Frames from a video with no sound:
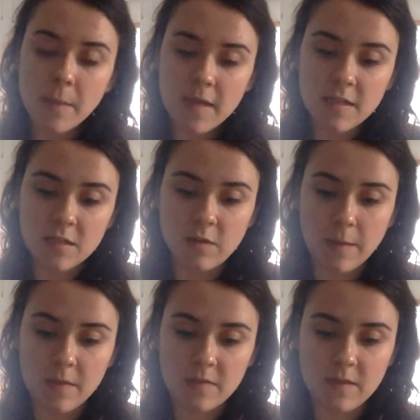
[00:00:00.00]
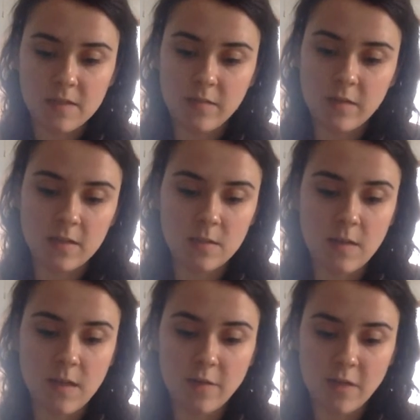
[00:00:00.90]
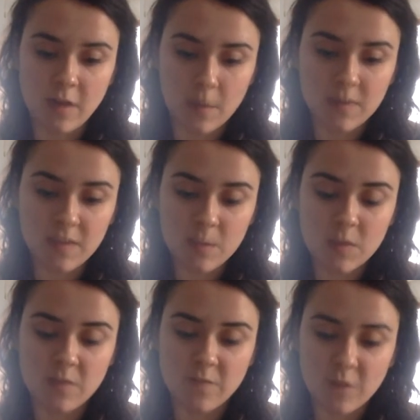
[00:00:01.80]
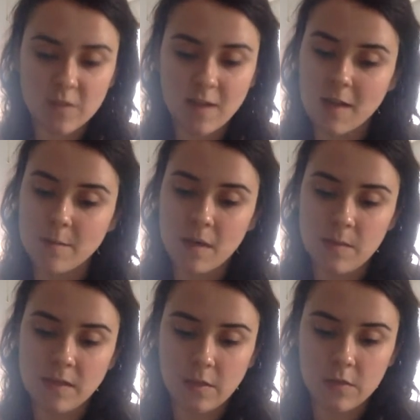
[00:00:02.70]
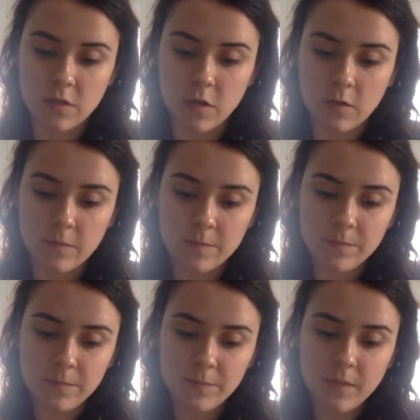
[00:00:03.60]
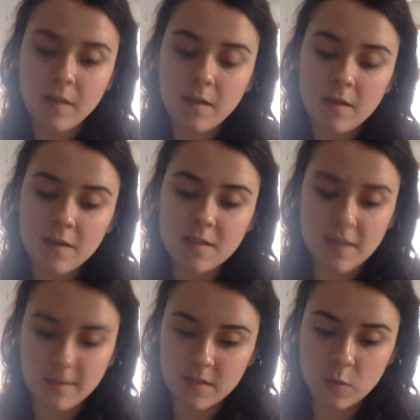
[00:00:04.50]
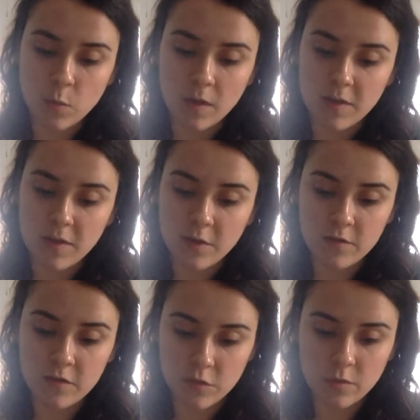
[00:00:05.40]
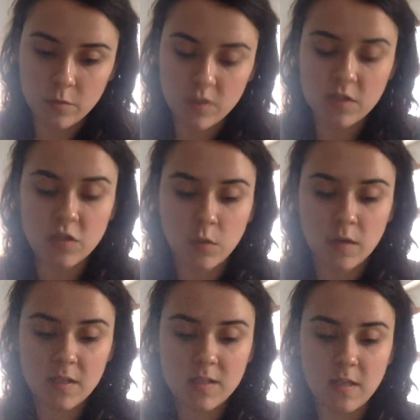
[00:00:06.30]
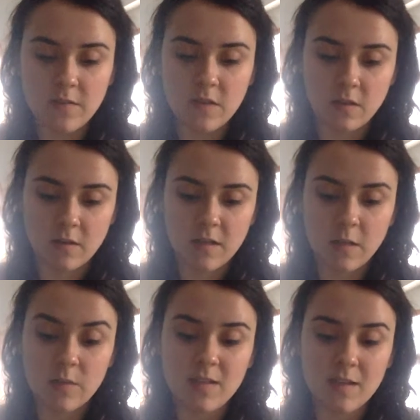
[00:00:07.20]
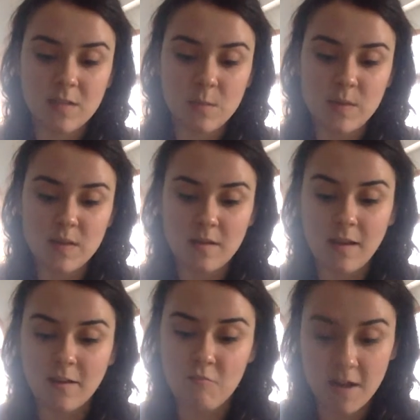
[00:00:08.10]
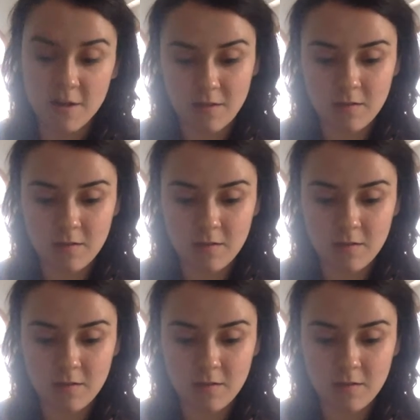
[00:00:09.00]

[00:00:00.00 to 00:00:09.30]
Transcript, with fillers: had described the festivities to me every year, but this was the first time I'd be allowed to go. This night, the 23rd of June, was the shortest night of the year, and it was said to be a night of magic.